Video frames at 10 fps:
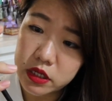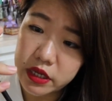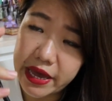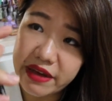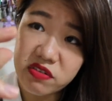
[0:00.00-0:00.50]

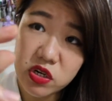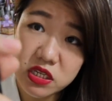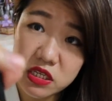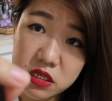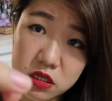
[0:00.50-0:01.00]
the E.L.F
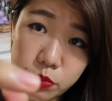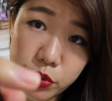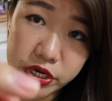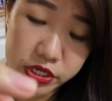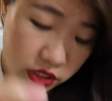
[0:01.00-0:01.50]
concealer
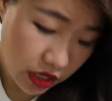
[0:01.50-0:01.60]
brush.